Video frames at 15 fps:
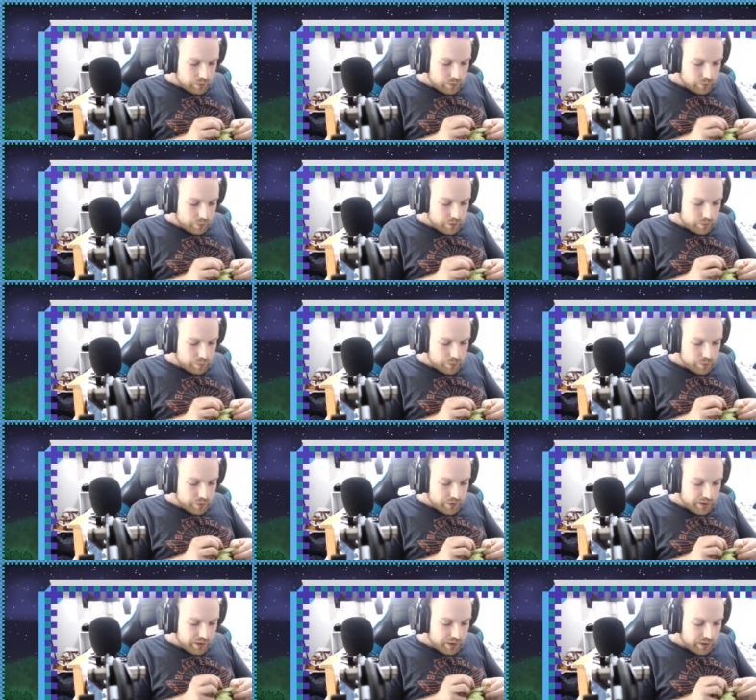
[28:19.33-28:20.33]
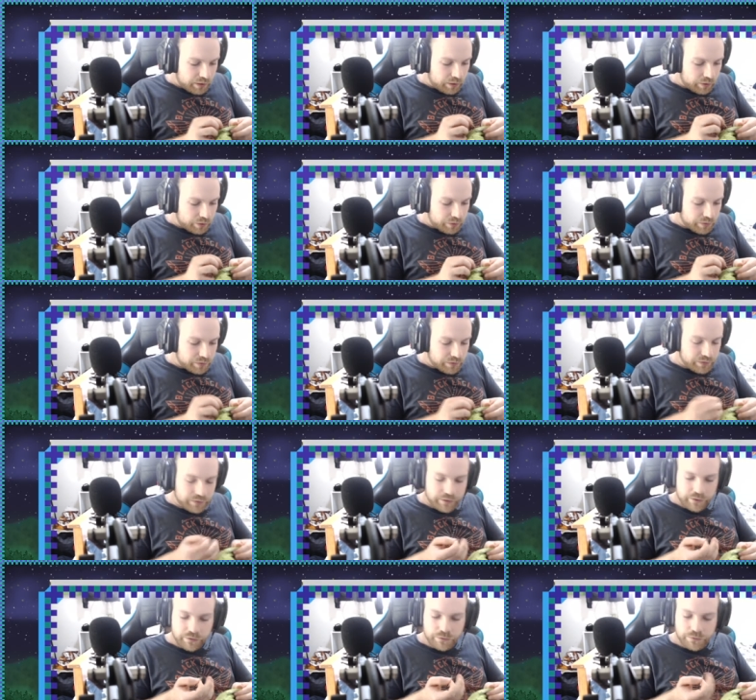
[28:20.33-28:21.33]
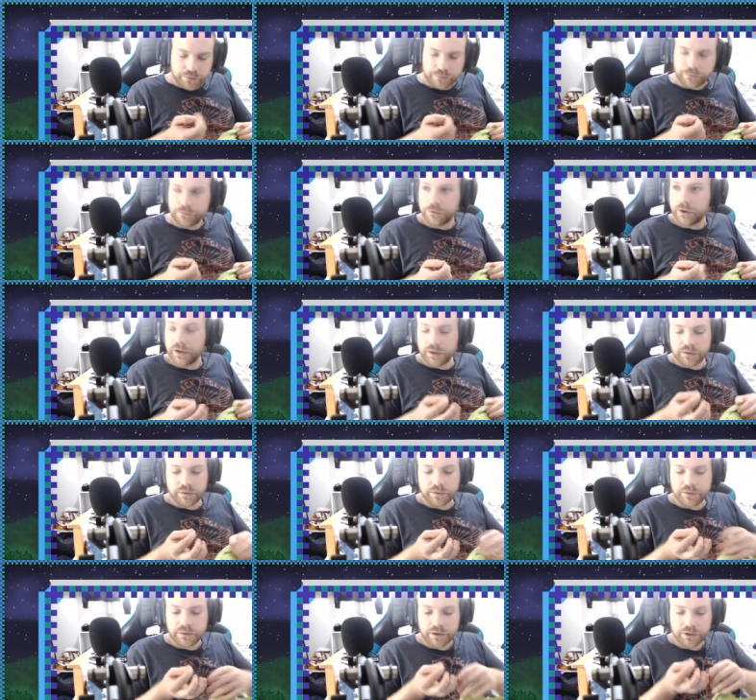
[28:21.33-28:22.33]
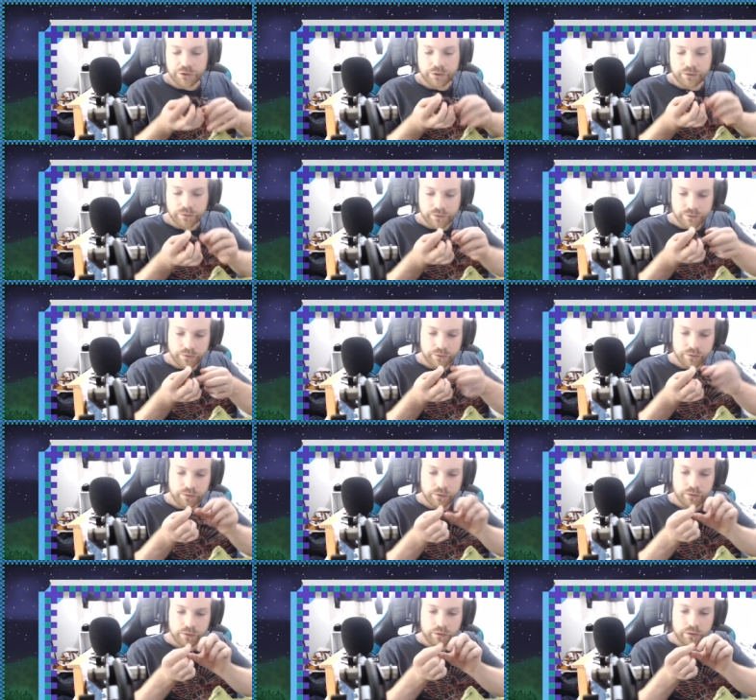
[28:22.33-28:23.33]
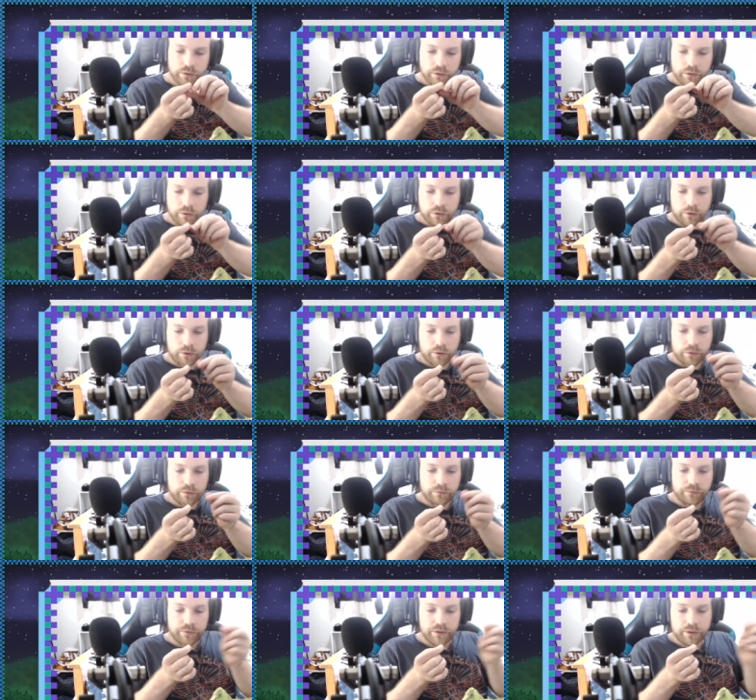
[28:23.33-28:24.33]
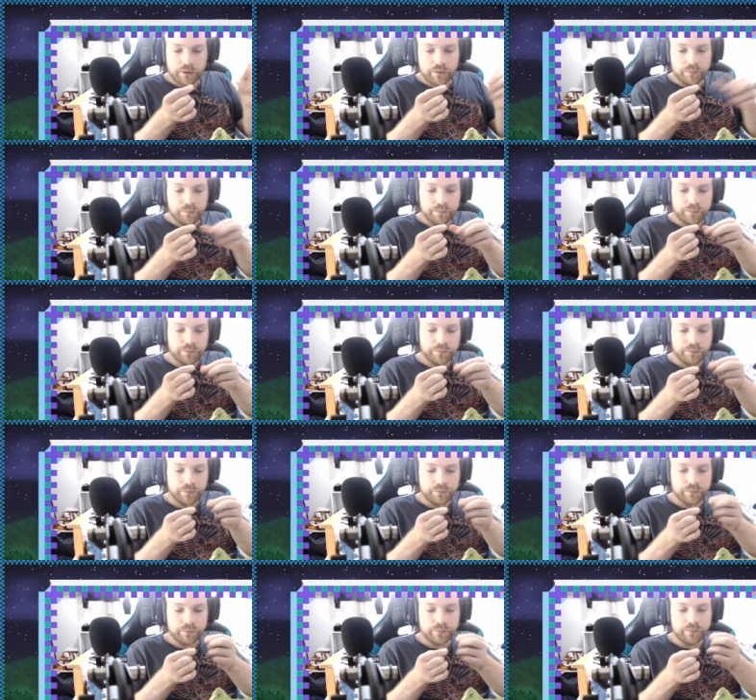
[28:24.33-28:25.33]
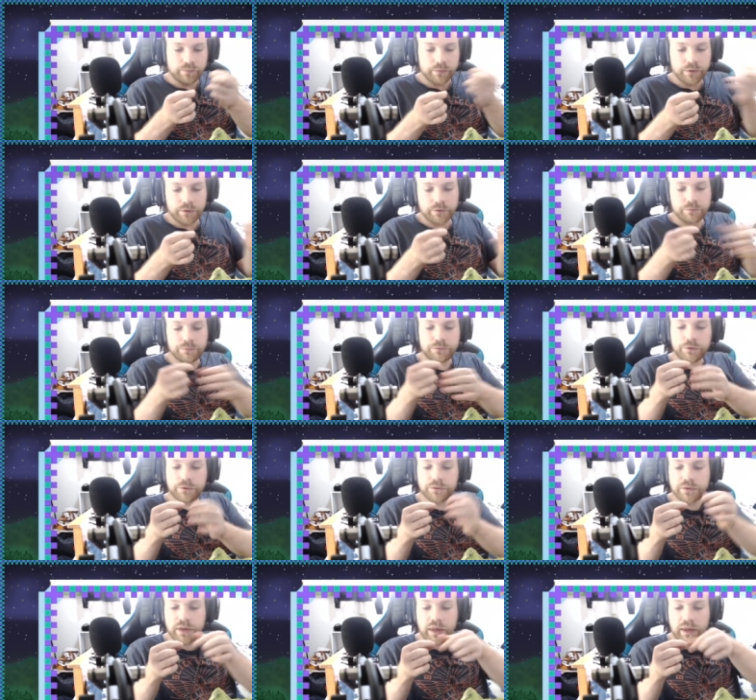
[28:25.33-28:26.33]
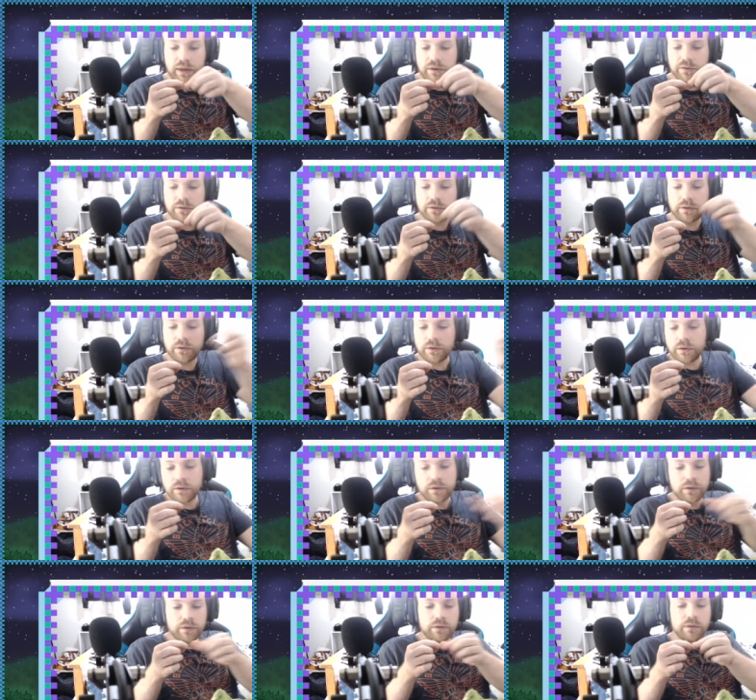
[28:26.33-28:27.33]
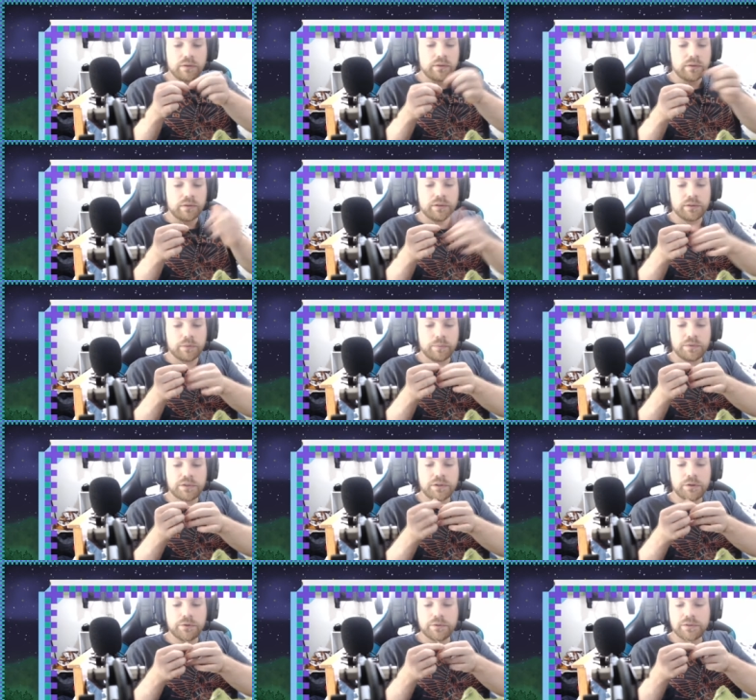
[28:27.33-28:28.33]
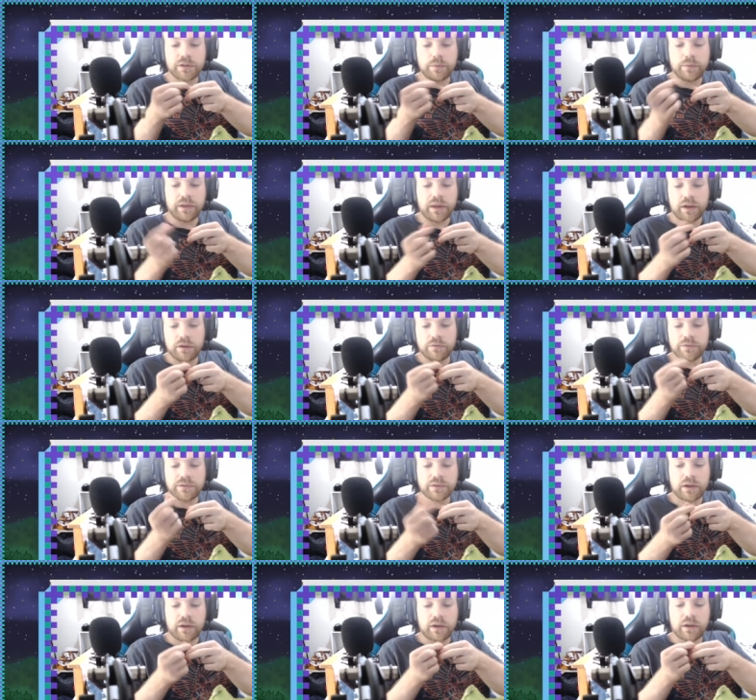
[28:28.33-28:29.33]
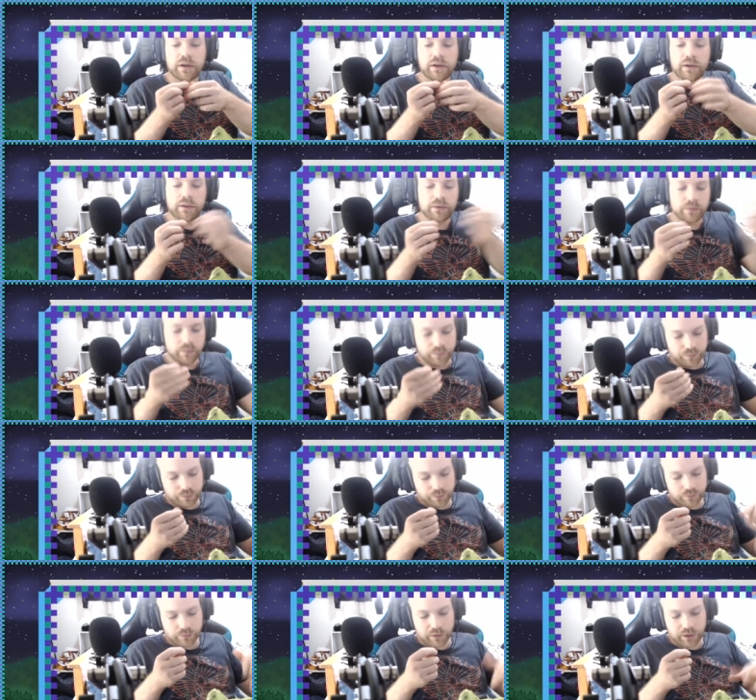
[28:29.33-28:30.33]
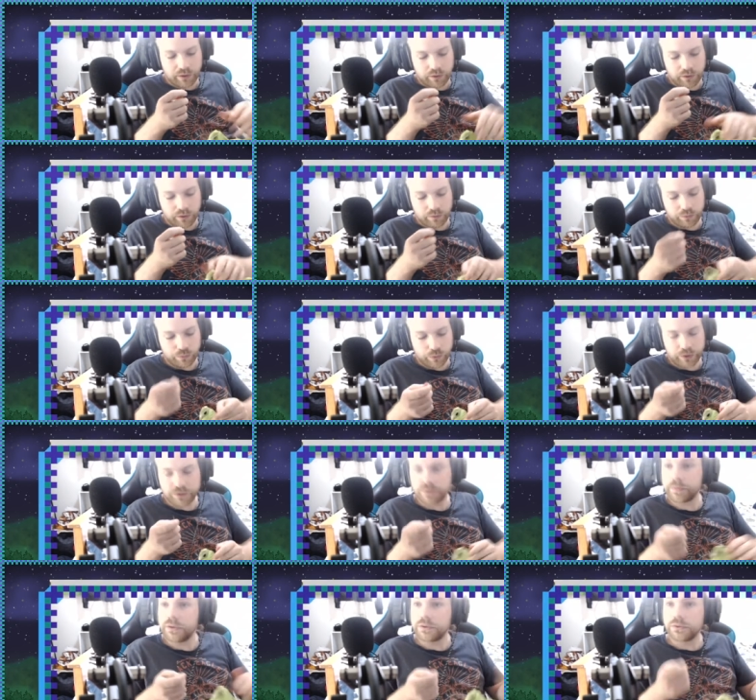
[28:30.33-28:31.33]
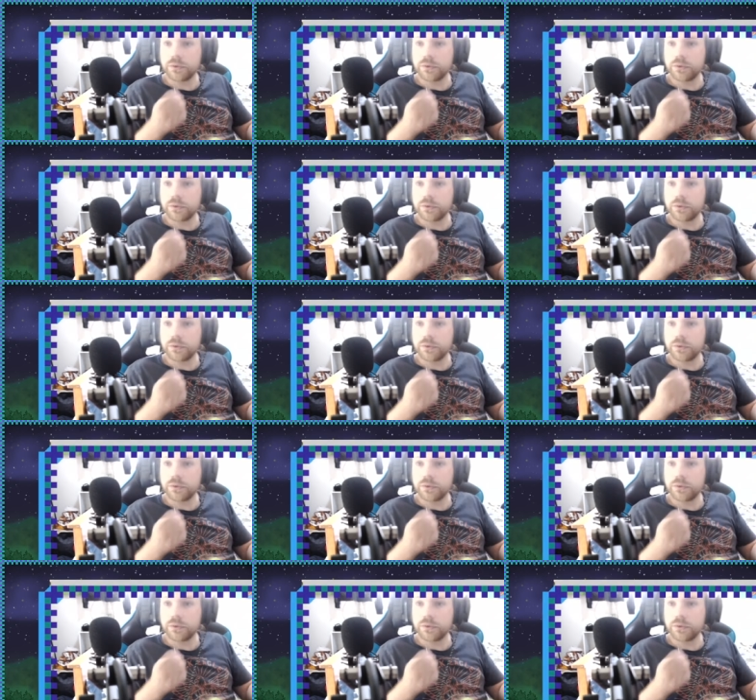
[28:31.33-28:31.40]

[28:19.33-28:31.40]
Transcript: So what I'm doing here is there's frayed sections of the frog's head, like the material that's coming out of his eye, and where it's been